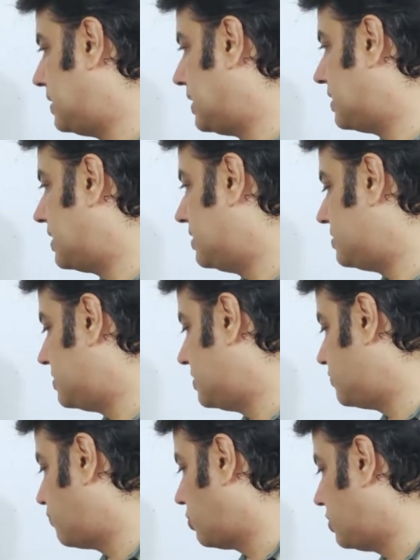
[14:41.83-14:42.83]
in that case
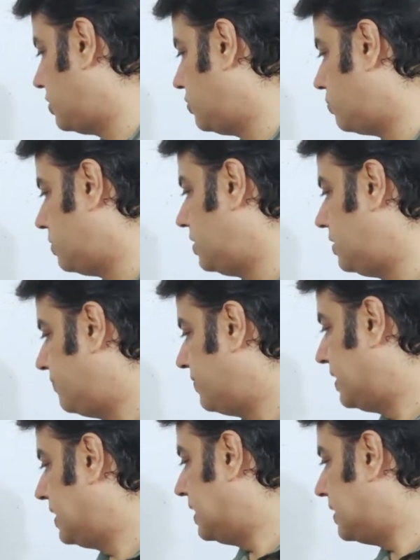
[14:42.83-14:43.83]
is 40 only.
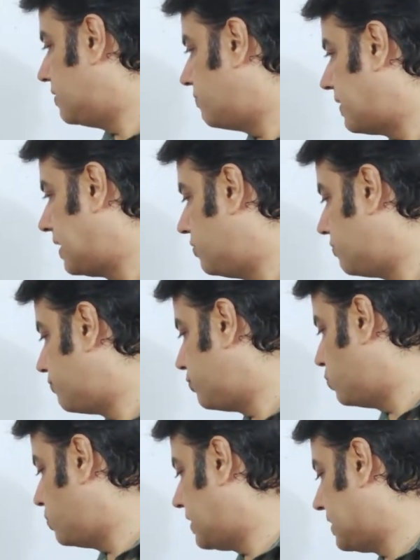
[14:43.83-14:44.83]
The value of
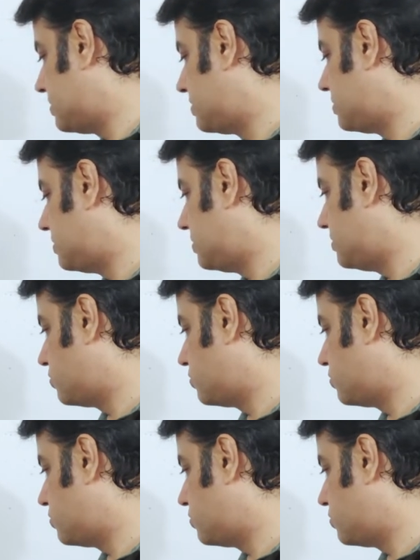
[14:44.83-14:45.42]
2x,